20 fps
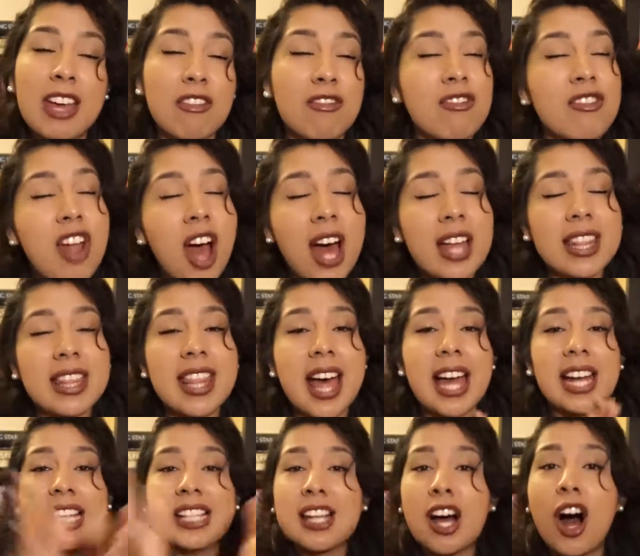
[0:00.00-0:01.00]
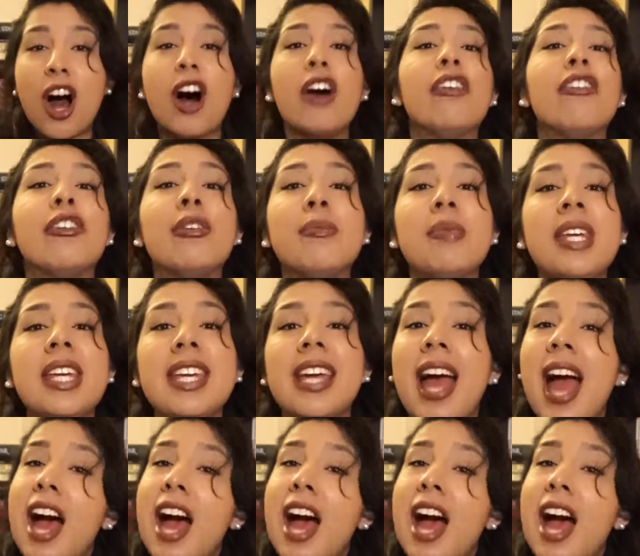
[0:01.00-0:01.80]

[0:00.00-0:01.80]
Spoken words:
If not, that is all for me.